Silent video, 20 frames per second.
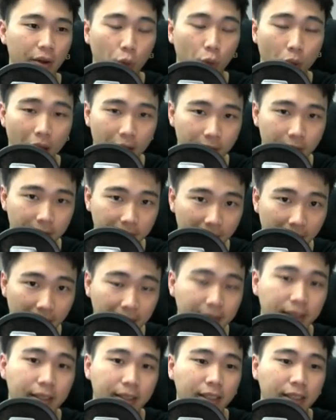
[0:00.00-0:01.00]
Whoever that
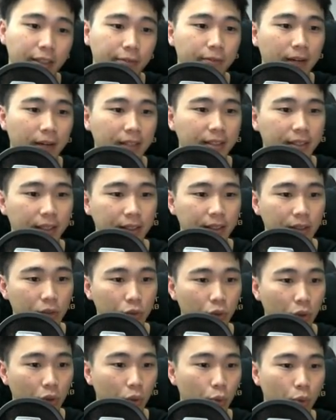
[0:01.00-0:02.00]
answers the fastest,
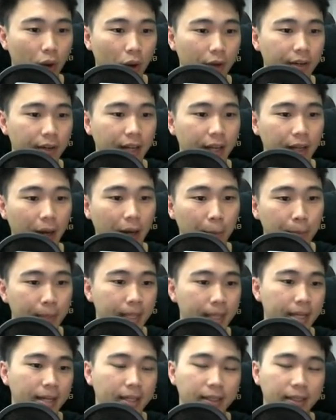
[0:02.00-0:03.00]
whoever that
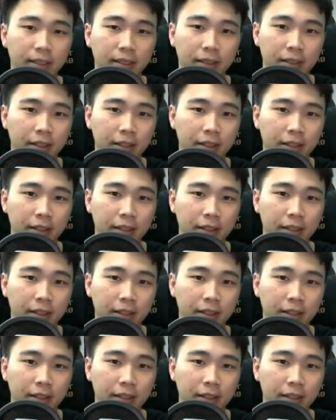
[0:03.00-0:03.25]
appears